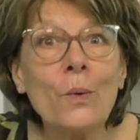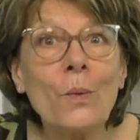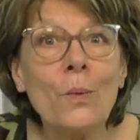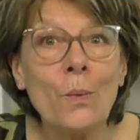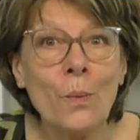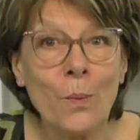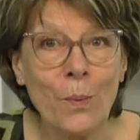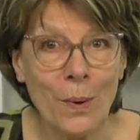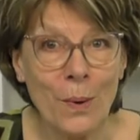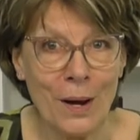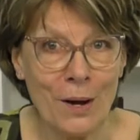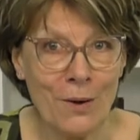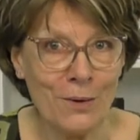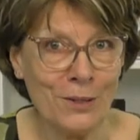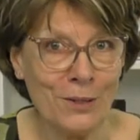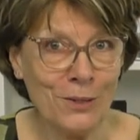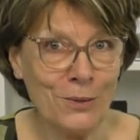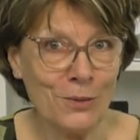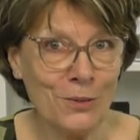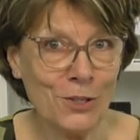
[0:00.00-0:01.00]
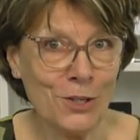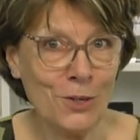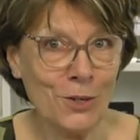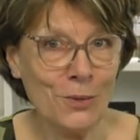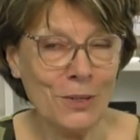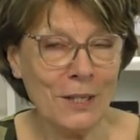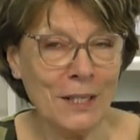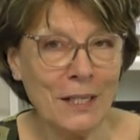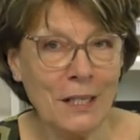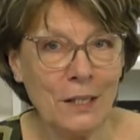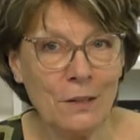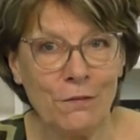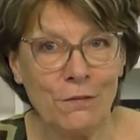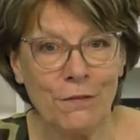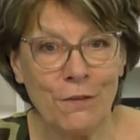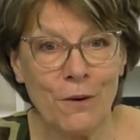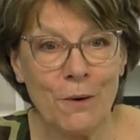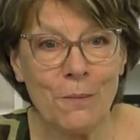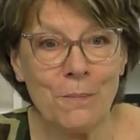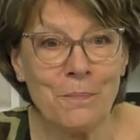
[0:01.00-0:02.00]
Where are you tuning in
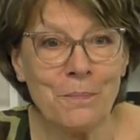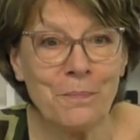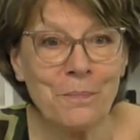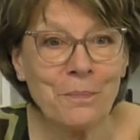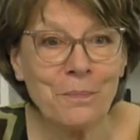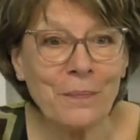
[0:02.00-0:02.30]
from?